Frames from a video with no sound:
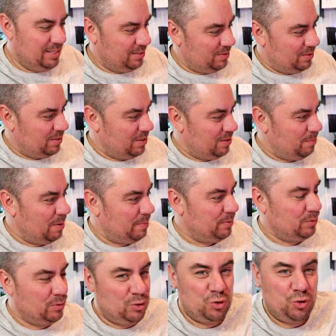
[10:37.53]
So the
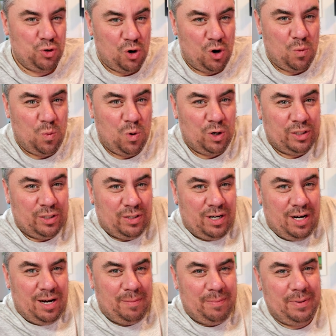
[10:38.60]
bubbles draw water
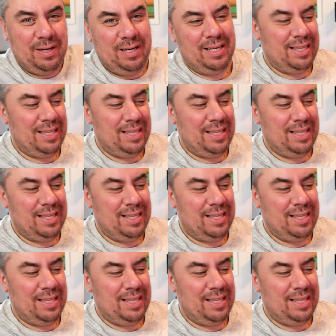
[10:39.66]
up,